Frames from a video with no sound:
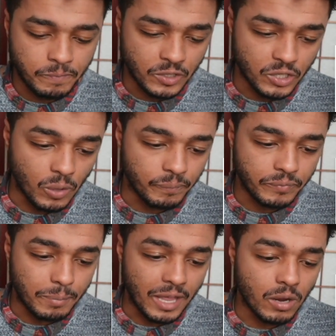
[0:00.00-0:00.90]
So,
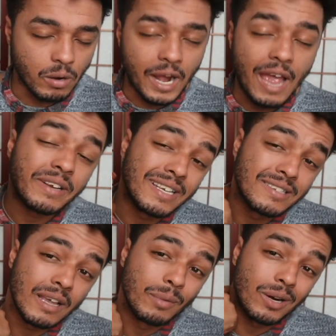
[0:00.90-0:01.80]
by the way, we're having a
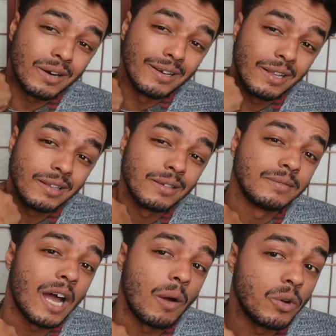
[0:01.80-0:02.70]
seminar in
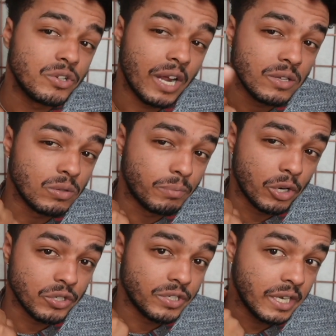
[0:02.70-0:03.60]
London. I want you guys to
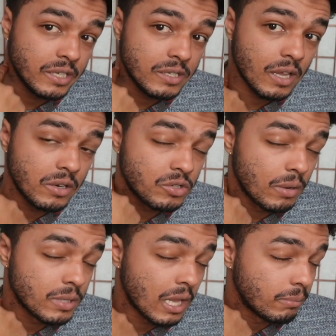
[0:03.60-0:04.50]
purchase tickets on the
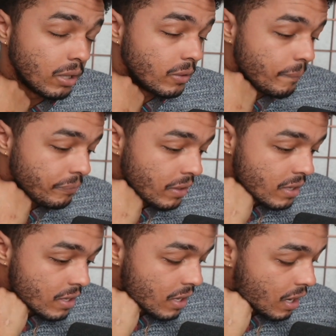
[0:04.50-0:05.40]
description down below.
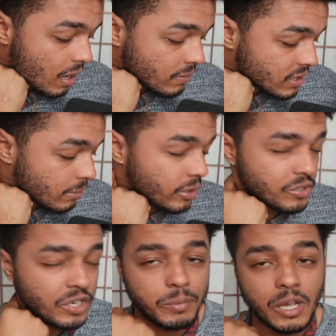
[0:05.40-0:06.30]
Um, the seminar is
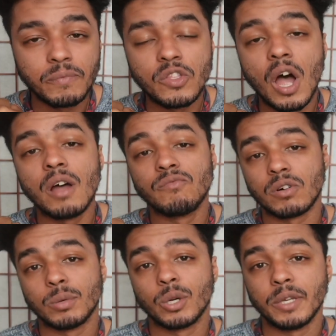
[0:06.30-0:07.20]
going to be on
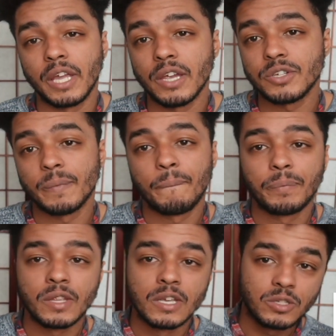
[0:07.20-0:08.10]
nonverbal communication.
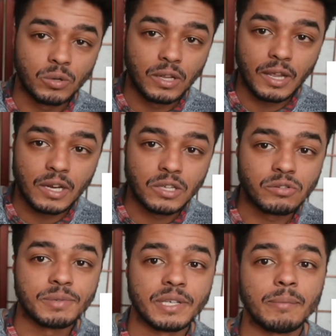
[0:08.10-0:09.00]
So, click on the
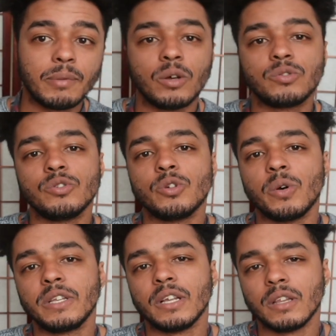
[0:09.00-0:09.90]
description down below to
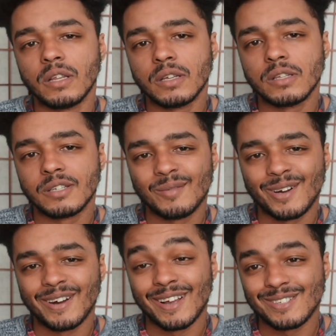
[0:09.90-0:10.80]
join the London seminar,
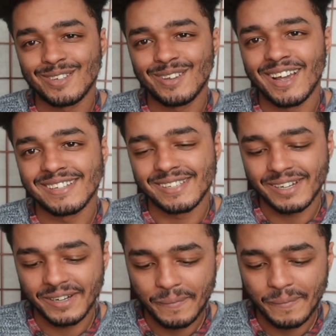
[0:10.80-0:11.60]
and I'll see you guys there.